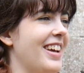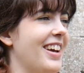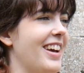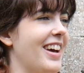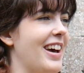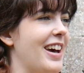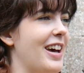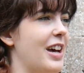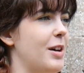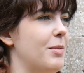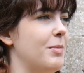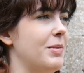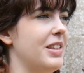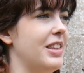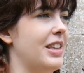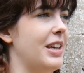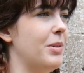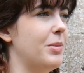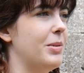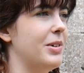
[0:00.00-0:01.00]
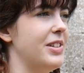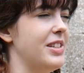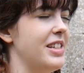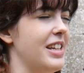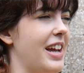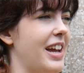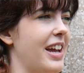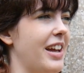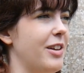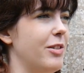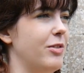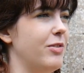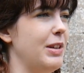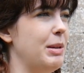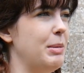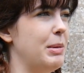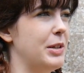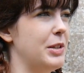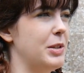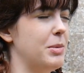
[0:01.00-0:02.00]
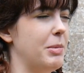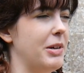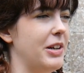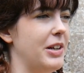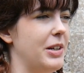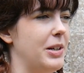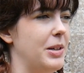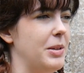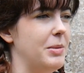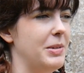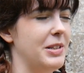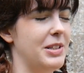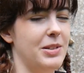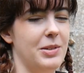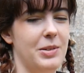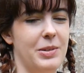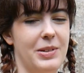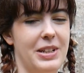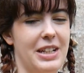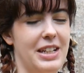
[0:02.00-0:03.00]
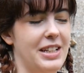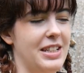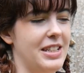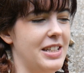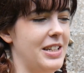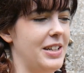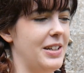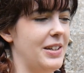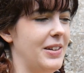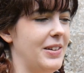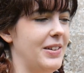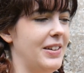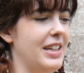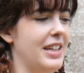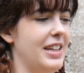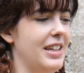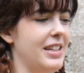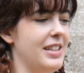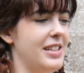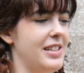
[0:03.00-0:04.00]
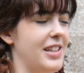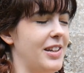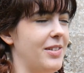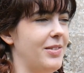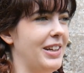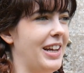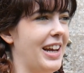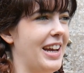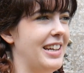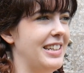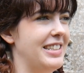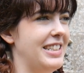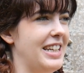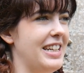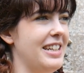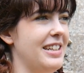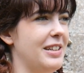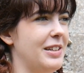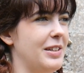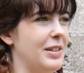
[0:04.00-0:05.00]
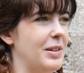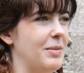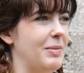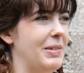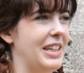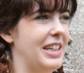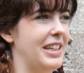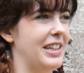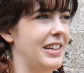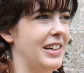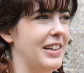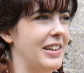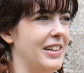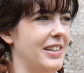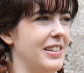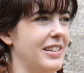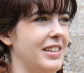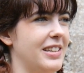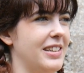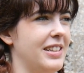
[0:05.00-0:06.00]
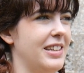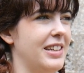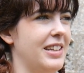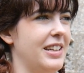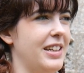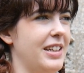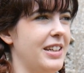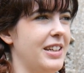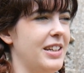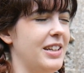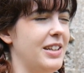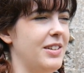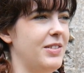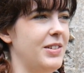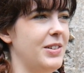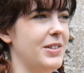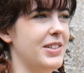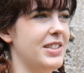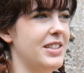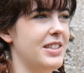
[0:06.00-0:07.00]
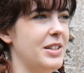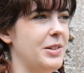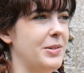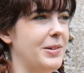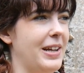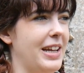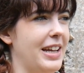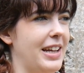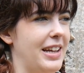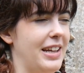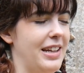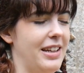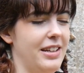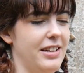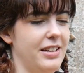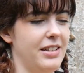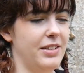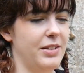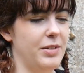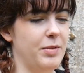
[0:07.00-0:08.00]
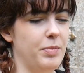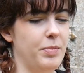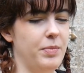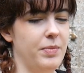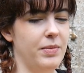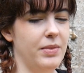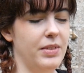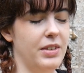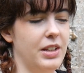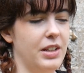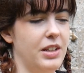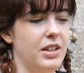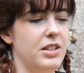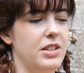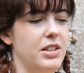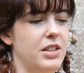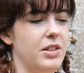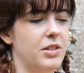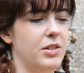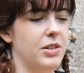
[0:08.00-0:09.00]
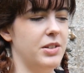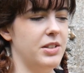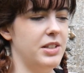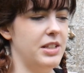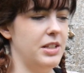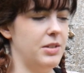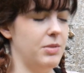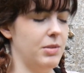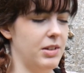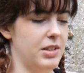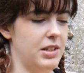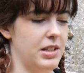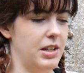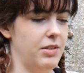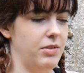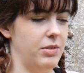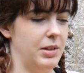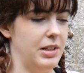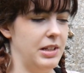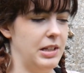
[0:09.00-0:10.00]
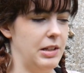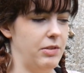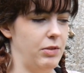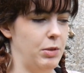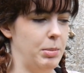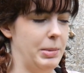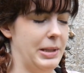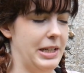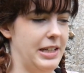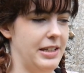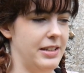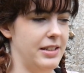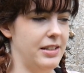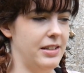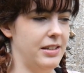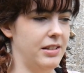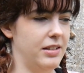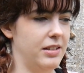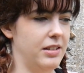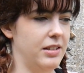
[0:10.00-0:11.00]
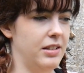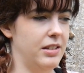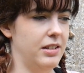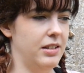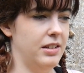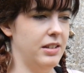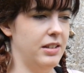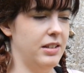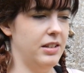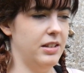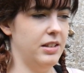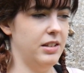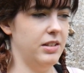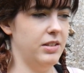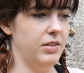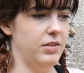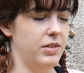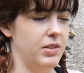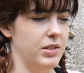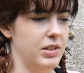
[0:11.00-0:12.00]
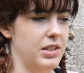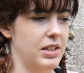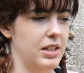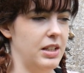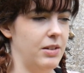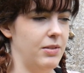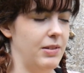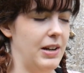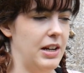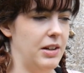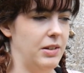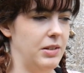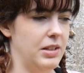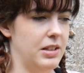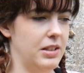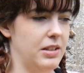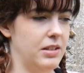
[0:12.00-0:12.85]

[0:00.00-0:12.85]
There was a female spirit who was talking to Suffolk Andy a minute ago. If you are still here, could you cross these rods over one another, please? If you're still around.